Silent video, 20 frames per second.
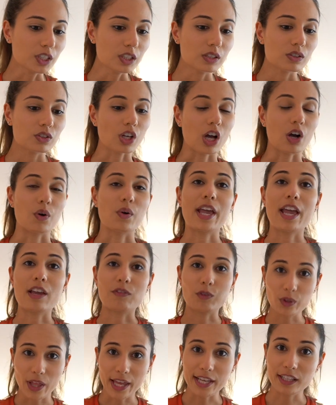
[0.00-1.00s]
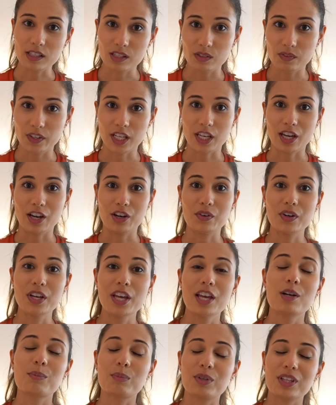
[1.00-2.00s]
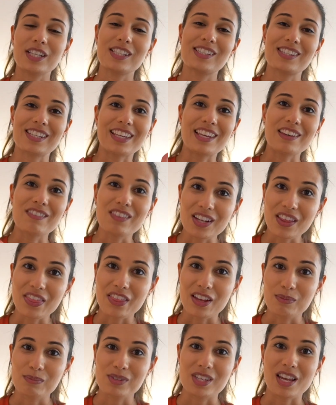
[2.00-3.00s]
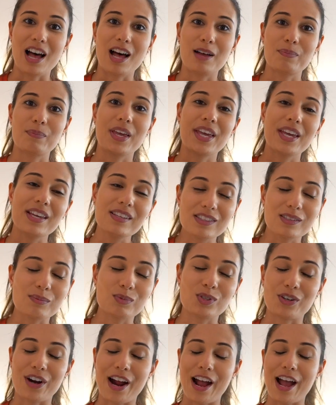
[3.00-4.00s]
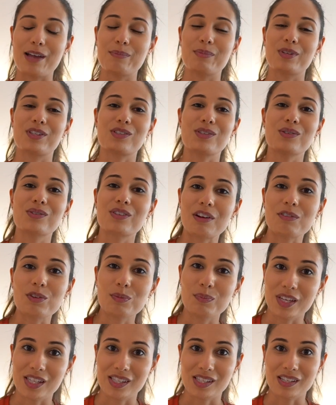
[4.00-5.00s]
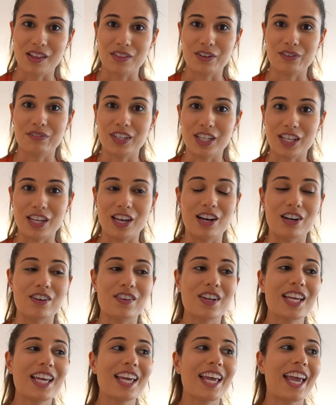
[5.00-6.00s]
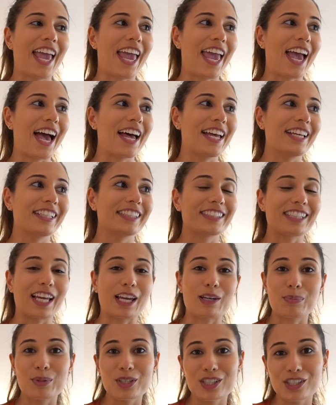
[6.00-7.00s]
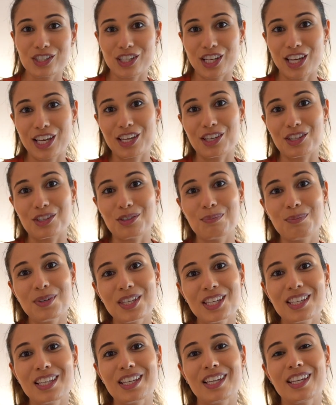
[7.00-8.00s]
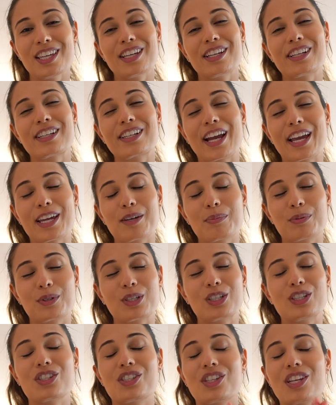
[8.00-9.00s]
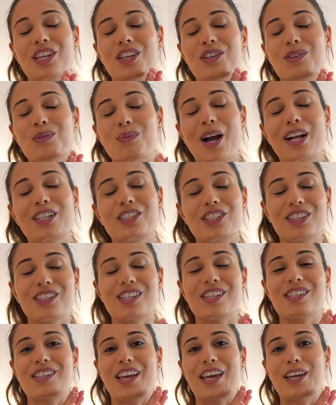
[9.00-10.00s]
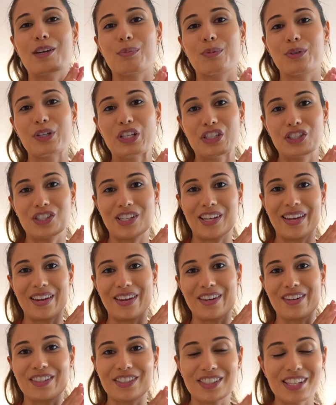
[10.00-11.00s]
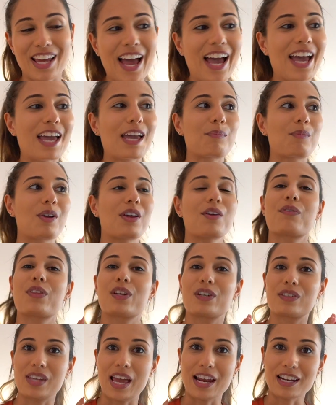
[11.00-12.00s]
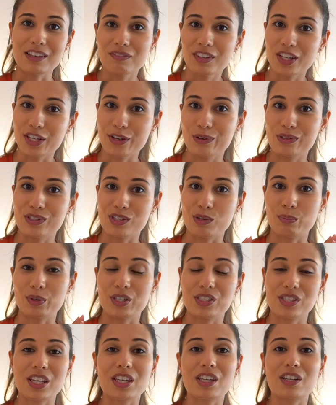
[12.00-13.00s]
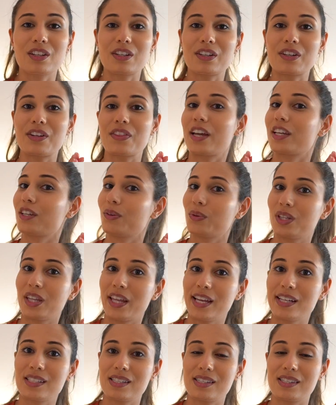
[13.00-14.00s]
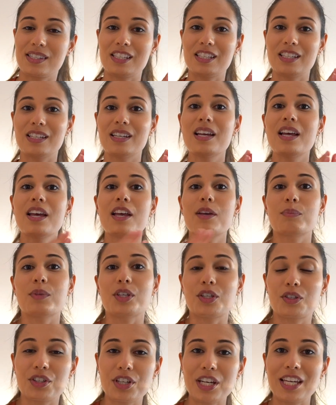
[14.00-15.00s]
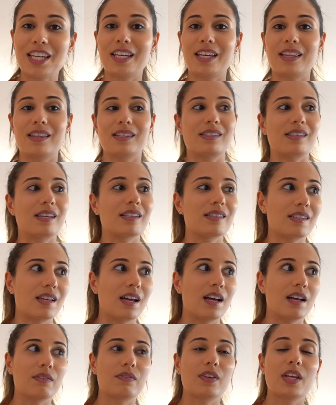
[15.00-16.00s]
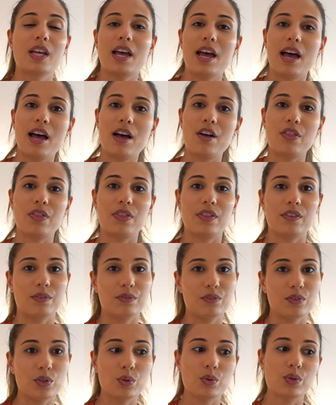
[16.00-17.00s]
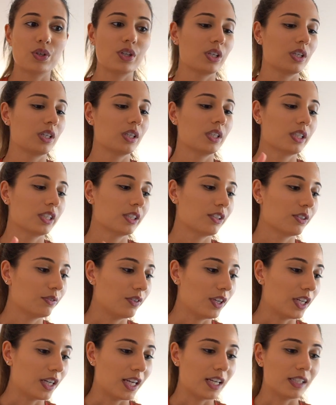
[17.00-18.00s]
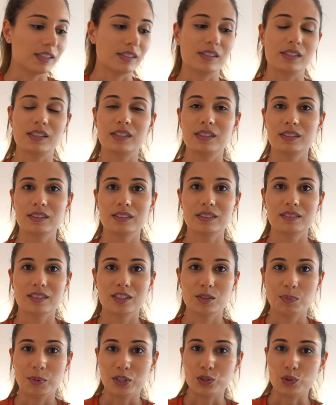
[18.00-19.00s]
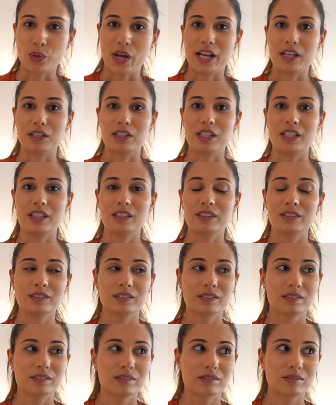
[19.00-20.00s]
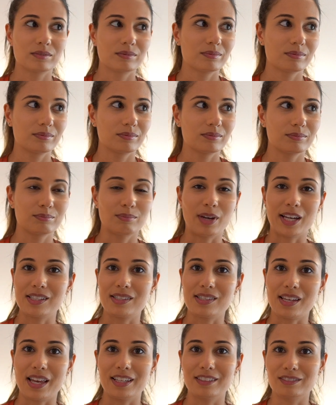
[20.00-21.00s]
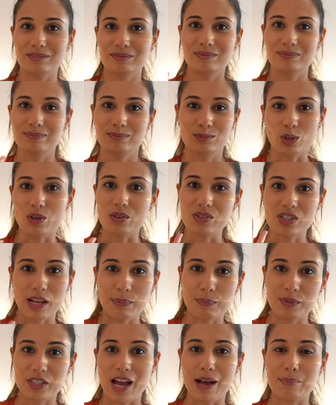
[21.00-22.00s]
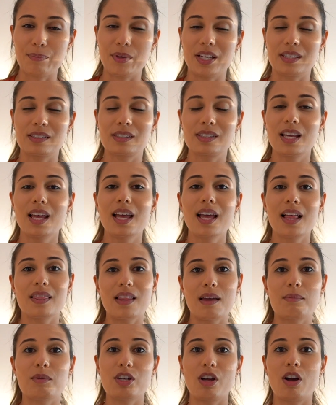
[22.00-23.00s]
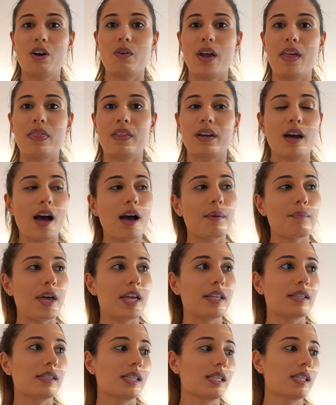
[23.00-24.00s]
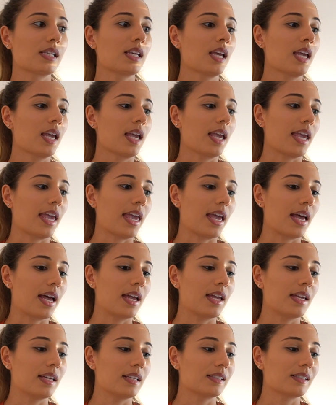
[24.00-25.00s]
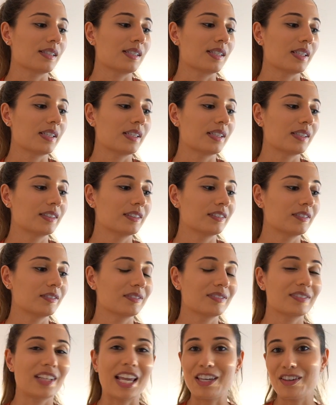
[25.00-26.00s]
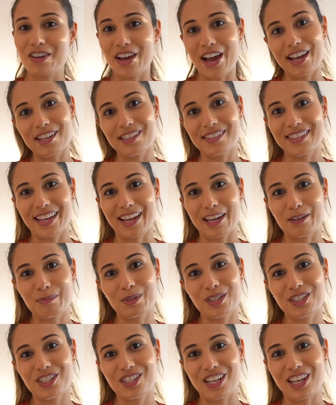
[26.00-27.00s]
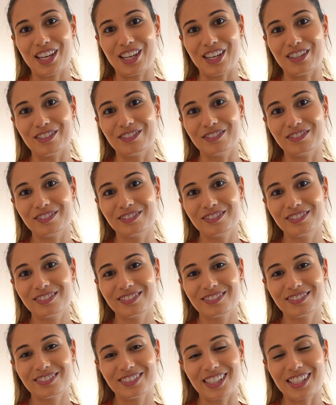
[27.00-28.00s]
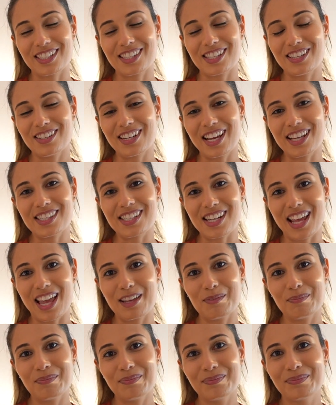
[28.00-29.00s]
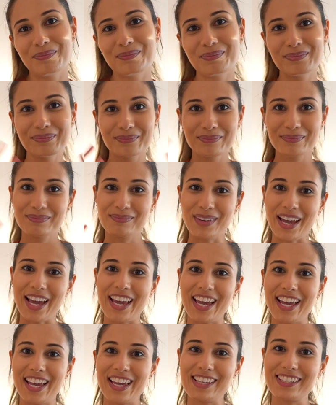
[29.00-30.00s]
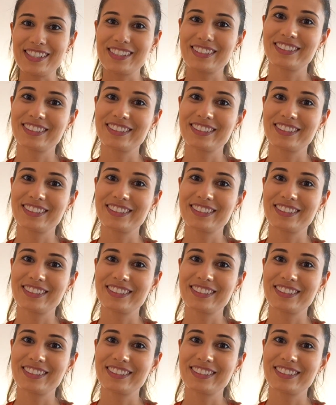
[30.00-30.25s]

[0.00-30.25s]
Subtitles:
So if you like this video, please give it a thumbs up, hit subscribe so you never miss another video. And I appreciate you being here. I appreciate you watching this. I appreciate your time. If there's any videos in particular that you would like to see me create in the sense of health, food, fitness, spirituality, mindset, those type of topics, let me know in the comments. And thank you guys. I appreciate you. And I'll see you next time. Bye.